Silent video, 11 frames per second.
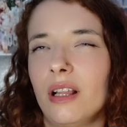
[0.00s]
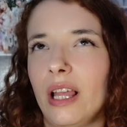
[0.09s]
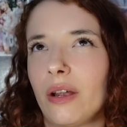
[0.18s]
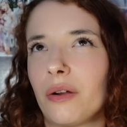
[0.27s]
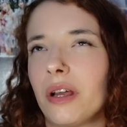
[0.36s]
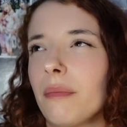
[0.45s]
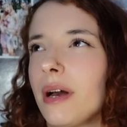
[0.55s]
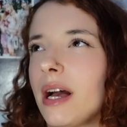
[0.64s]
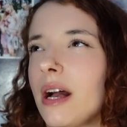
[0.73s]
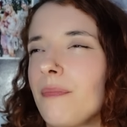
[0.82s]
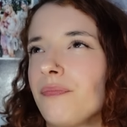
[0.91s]
like
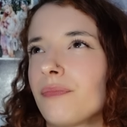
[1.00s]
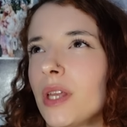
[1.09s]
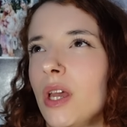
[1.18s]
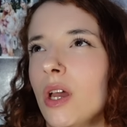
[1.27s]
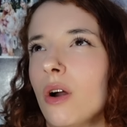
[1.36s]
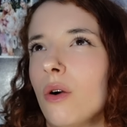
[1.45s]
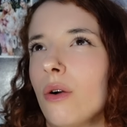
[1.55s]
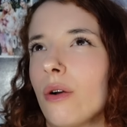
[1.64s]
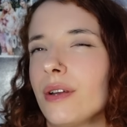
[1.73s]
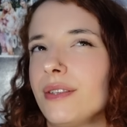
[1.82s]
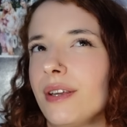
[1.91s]
Rima
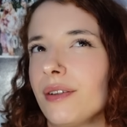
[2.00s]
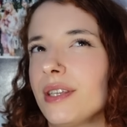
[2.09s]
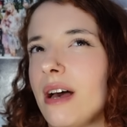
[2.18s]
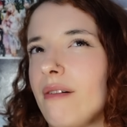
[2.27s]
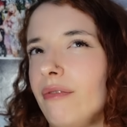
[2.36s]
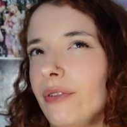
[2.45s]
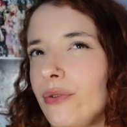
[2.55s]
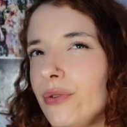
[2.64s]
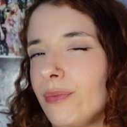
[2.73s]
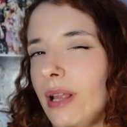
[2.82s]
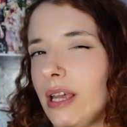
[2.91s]
or Cenotaph
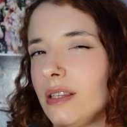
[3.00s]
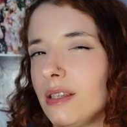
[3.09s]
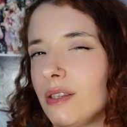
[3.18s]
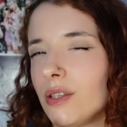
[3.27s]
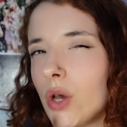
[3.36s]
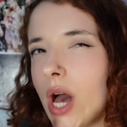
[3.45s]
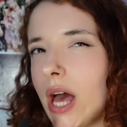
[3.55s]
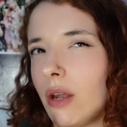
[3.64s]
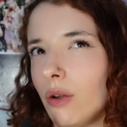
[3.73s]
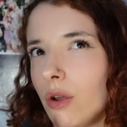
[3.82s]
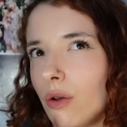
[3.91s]
lose places. So I
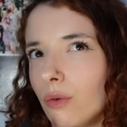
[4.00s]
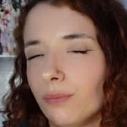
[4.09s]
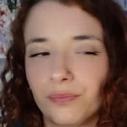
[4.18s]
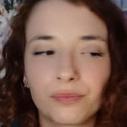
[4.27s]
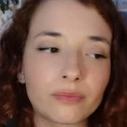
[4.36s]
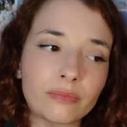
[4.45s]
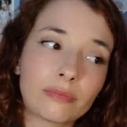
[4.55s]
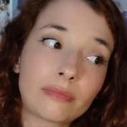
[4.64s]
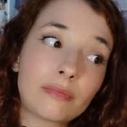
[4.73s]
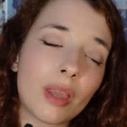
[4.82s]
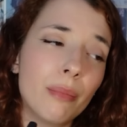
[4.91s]
don't know.
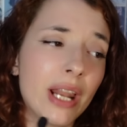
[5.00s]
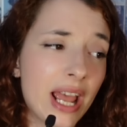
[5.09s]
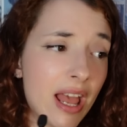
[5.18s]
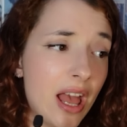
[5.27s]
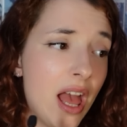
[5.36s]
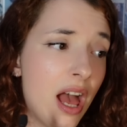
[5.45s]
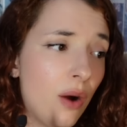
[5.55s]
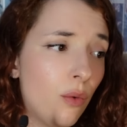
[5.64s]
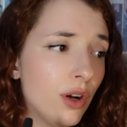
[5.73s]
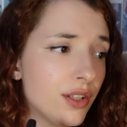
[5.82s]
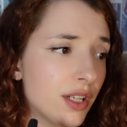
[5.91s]
But I
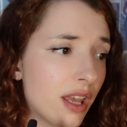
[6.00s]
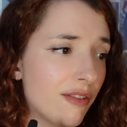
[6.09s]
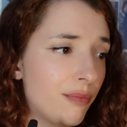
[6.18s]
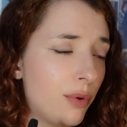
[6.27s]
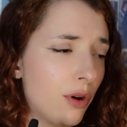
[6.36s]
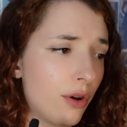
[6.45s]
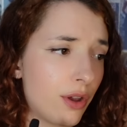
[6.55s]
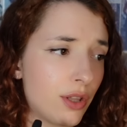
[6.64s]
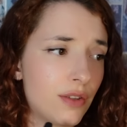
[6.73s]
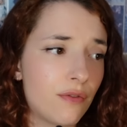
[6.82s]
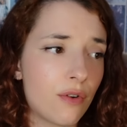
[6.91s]
want to give
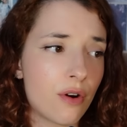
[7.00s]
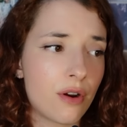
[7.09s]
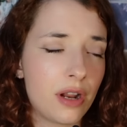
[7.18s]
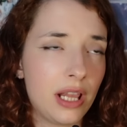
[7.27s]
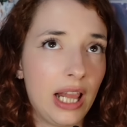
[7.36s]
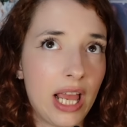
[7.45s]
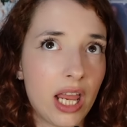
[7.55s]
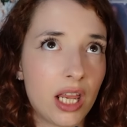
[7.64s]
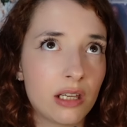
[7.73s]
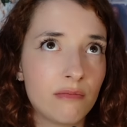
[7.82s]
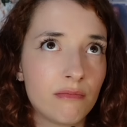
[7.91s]
points for
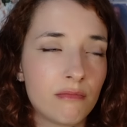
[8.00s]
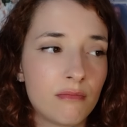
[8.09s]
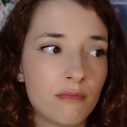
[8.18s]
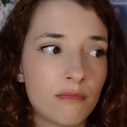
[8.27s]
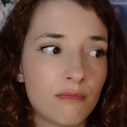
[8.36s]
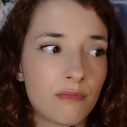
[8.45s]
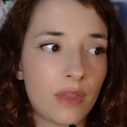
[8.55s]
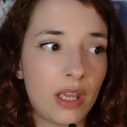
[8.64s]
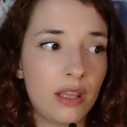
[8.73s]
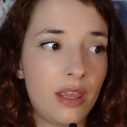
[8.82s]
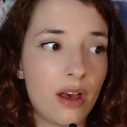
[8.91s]
like
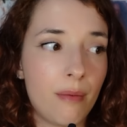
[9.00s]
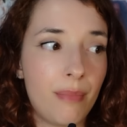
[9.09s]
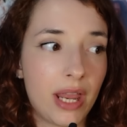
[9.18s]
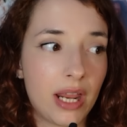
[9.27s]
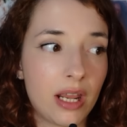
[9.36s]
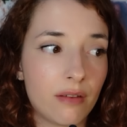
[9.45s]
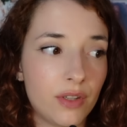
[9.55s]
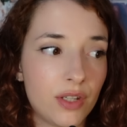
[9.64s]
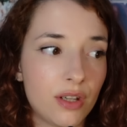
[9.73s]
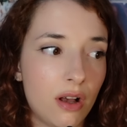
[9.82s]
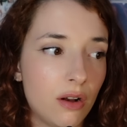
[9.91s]
the beginning of the
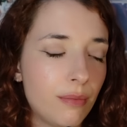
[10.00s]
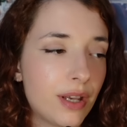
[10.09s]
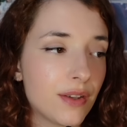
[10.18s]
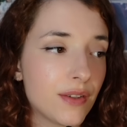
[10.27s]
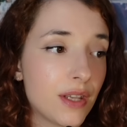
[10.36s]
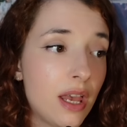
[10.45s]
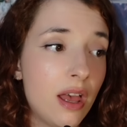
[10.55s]
song because